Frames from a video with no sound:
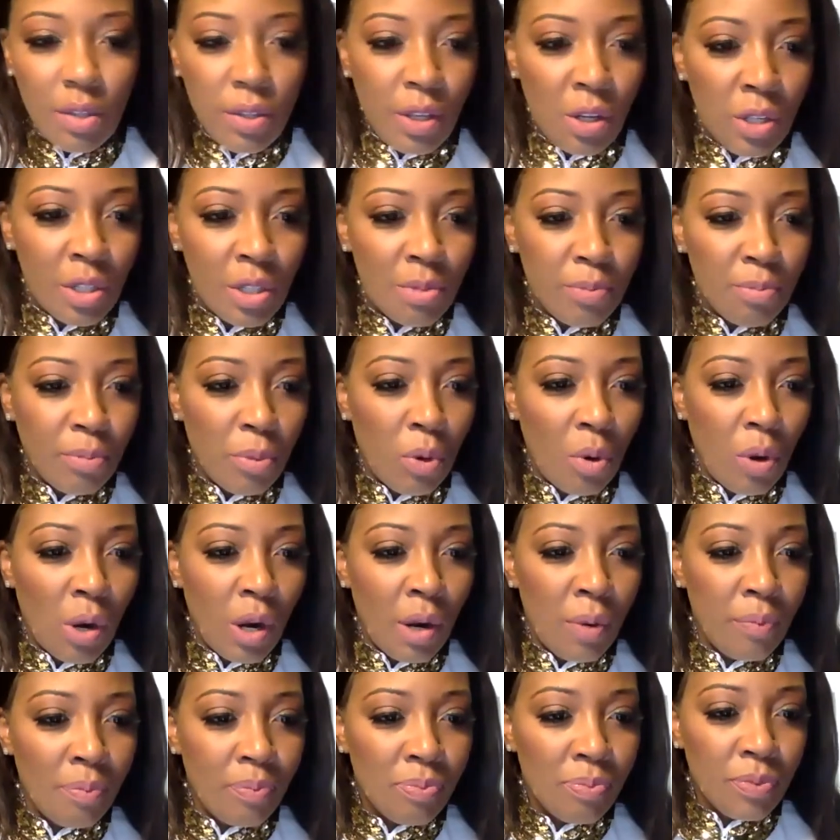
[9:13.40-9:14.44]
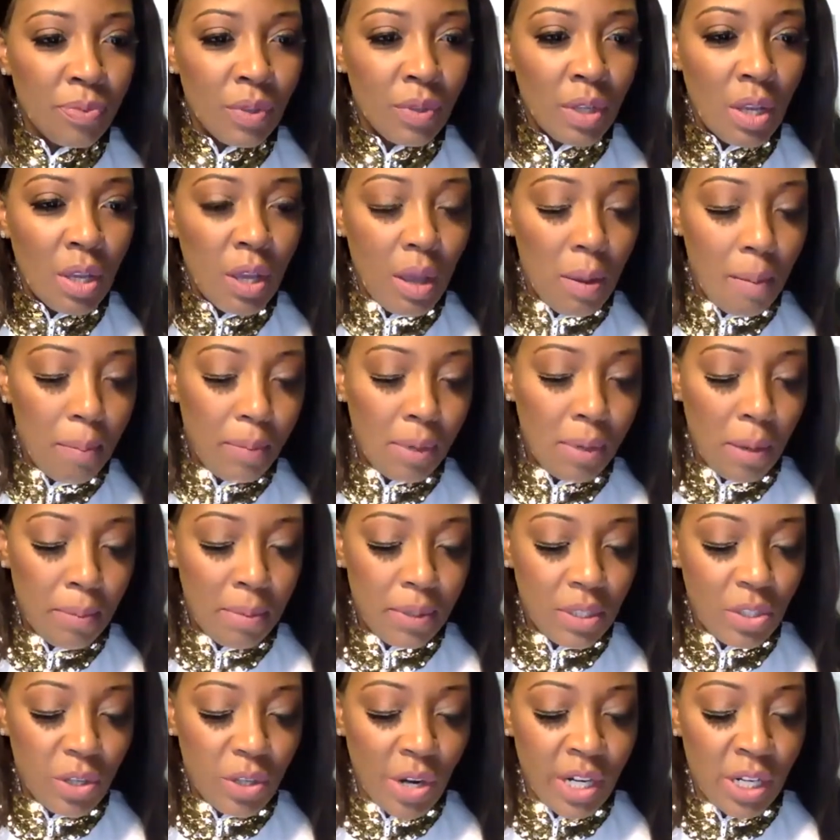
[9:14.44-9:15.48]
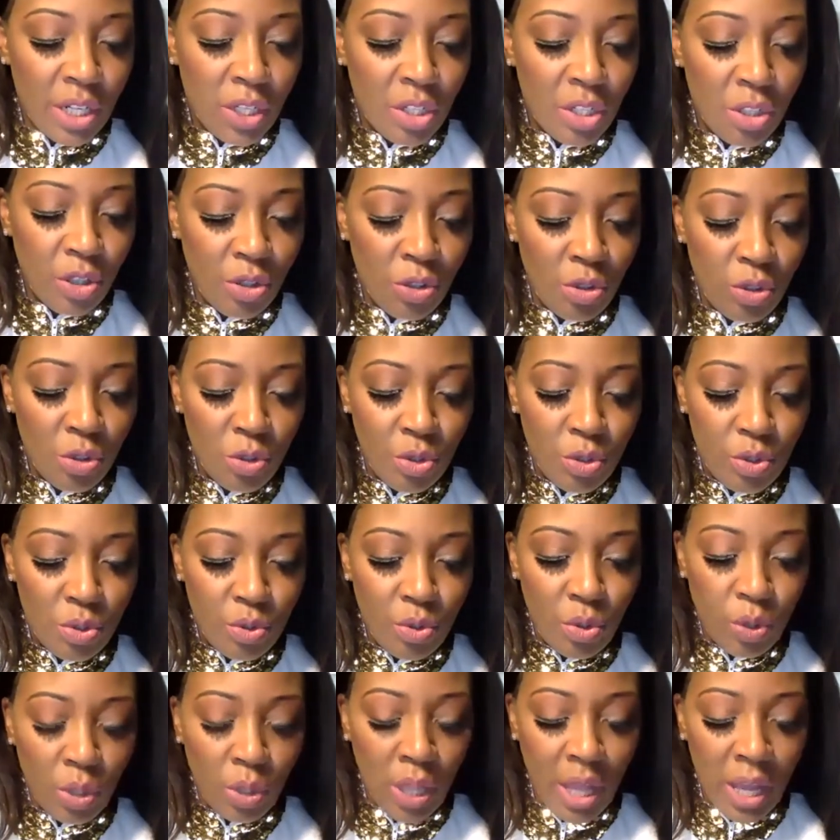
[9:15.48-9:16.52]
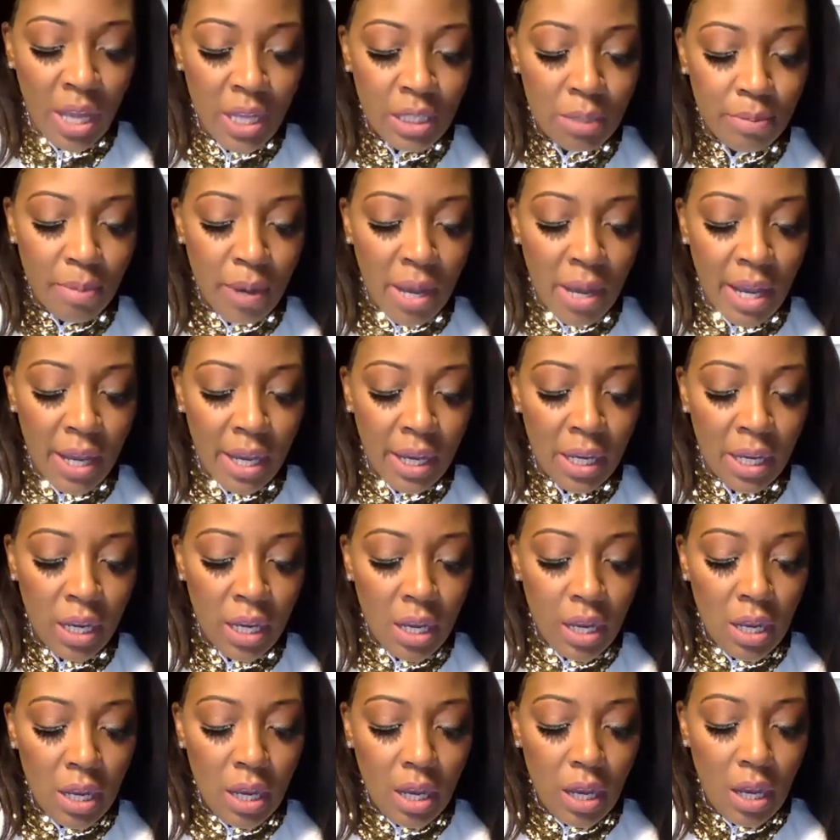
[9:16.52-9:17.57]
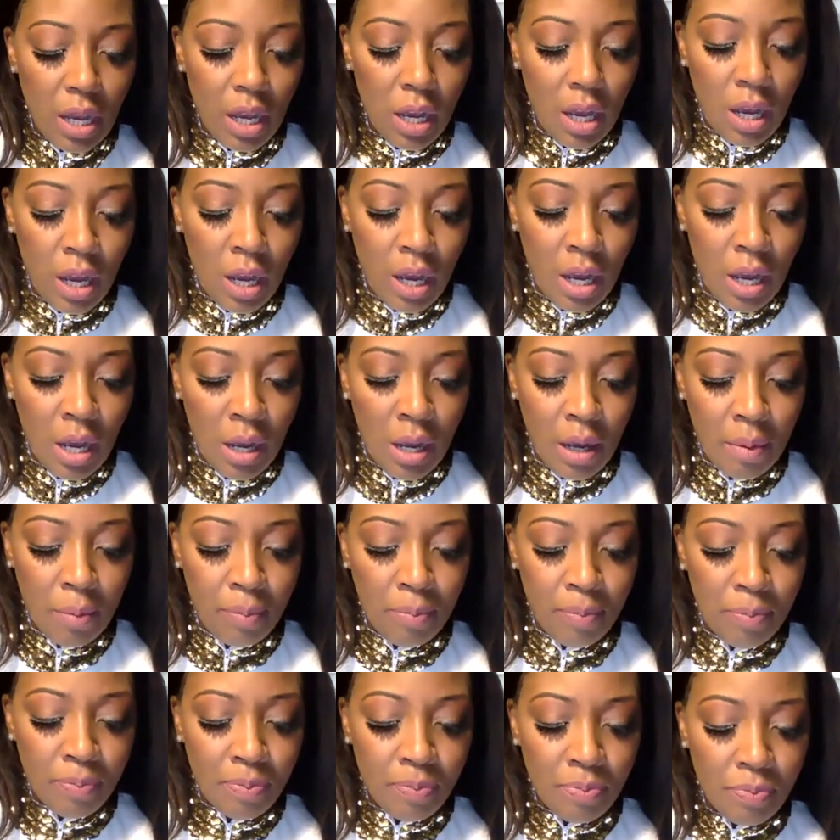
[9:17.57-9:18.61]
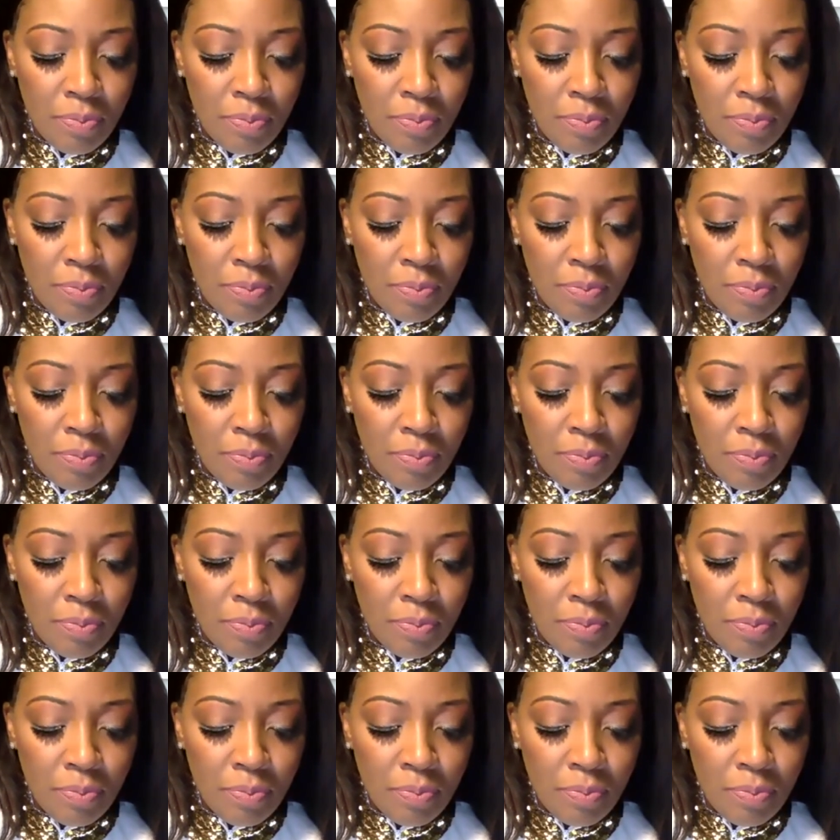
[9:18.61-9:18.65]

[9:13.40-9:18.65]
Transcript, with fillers: There's more, but I'm going to try to do utilize my um,